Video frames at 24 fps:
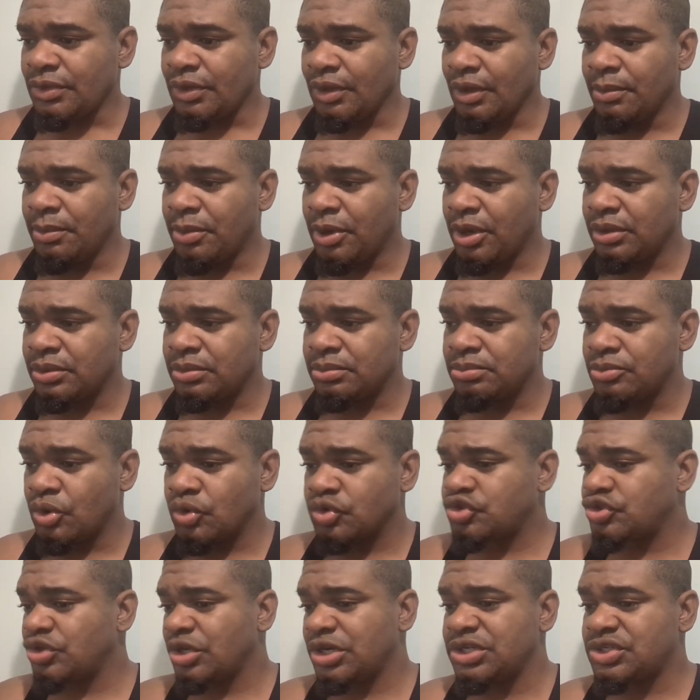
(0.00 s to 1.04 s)
but
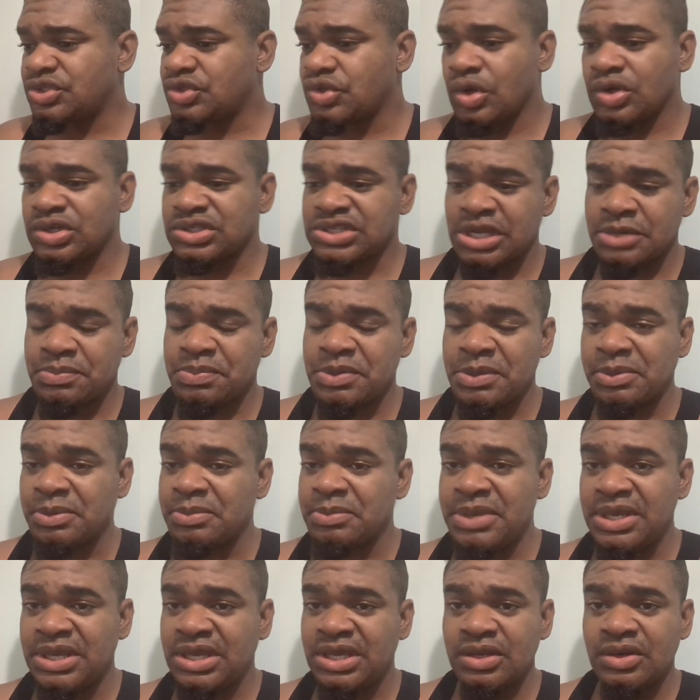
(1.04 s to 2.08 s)
most of the songs that people
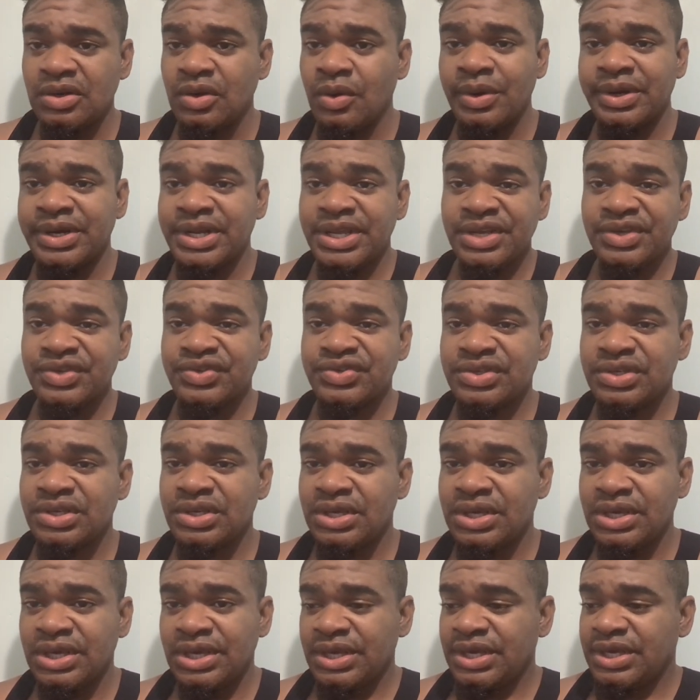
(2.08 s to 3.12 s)
make nowadays
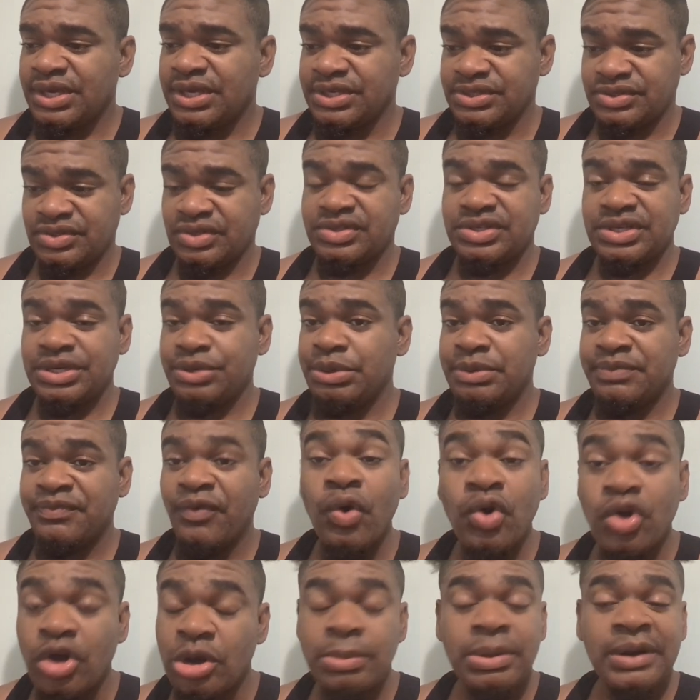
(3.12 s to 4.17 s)
is just
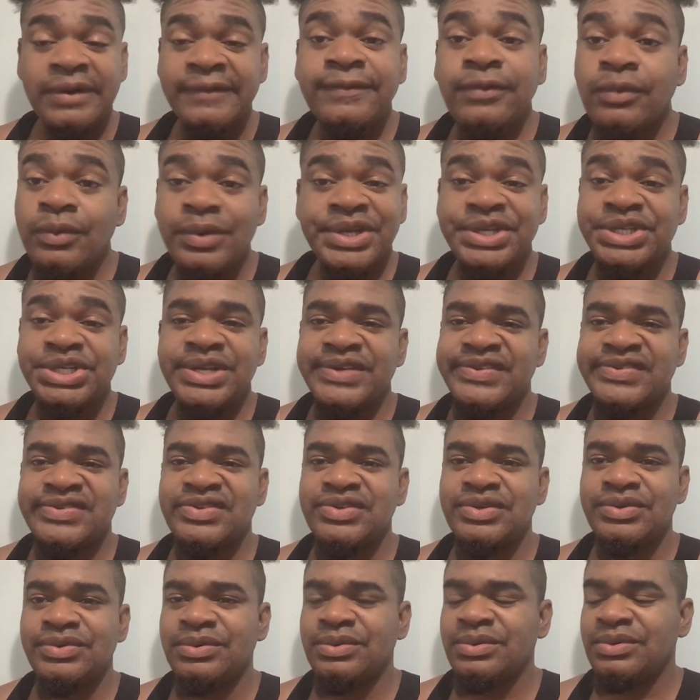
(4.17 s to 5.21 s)
irrevocable foolishness,
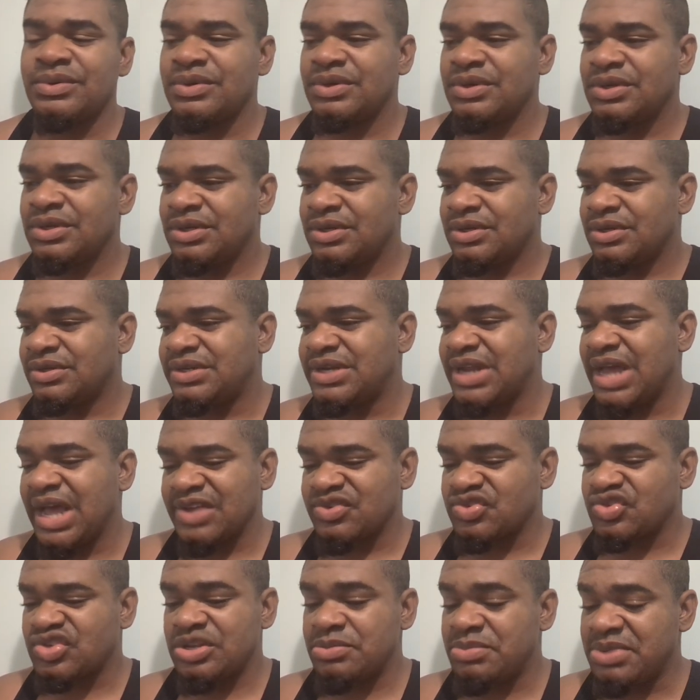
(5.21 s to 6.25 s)
you know?
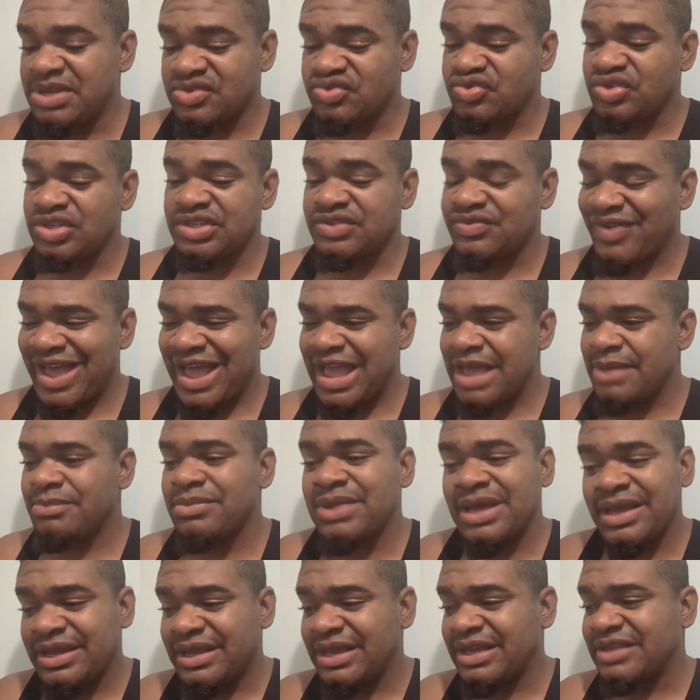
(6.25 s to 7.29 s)
Nasty business vibe.
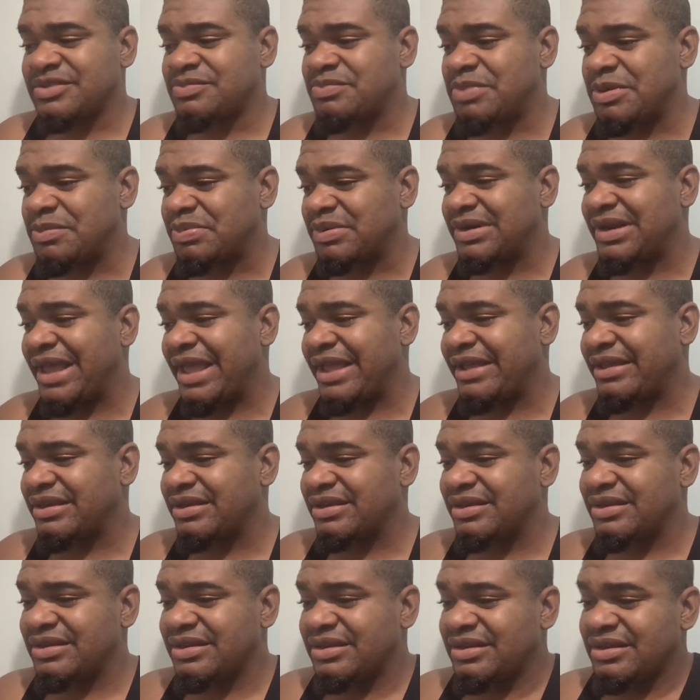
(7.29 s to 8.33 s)
I guess people like
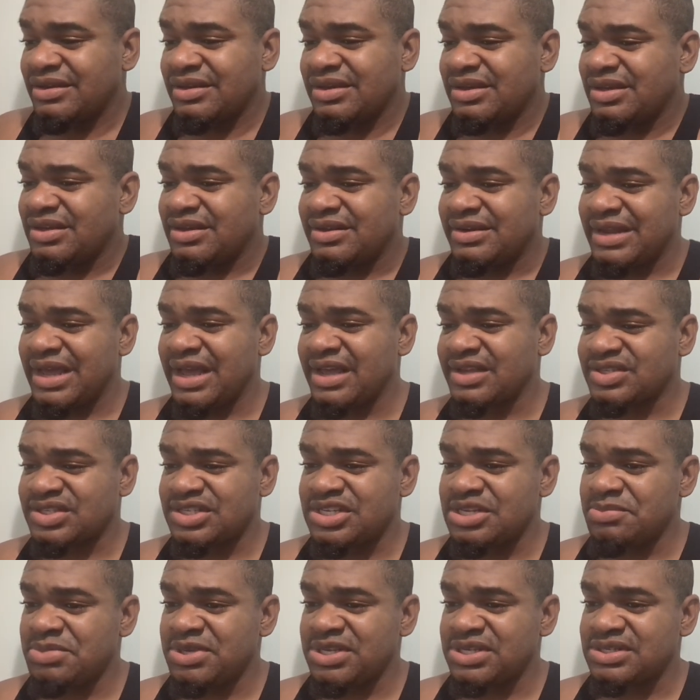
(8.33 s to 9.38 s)

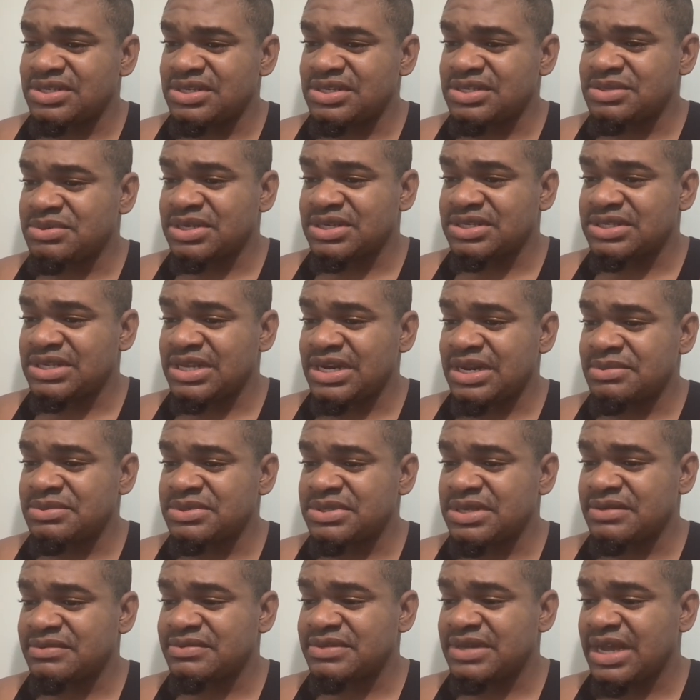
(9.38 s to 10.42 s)
nasty business because they
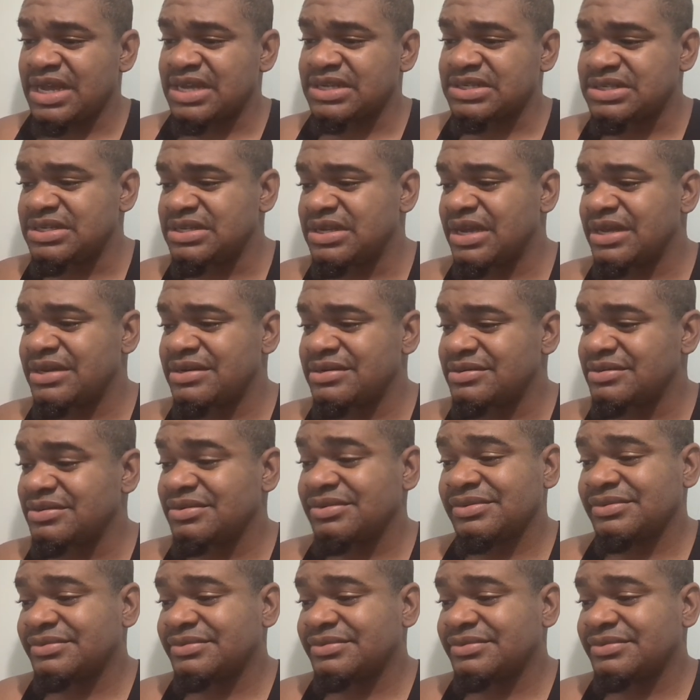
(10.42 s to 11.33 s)
themselves nasty. I don't know.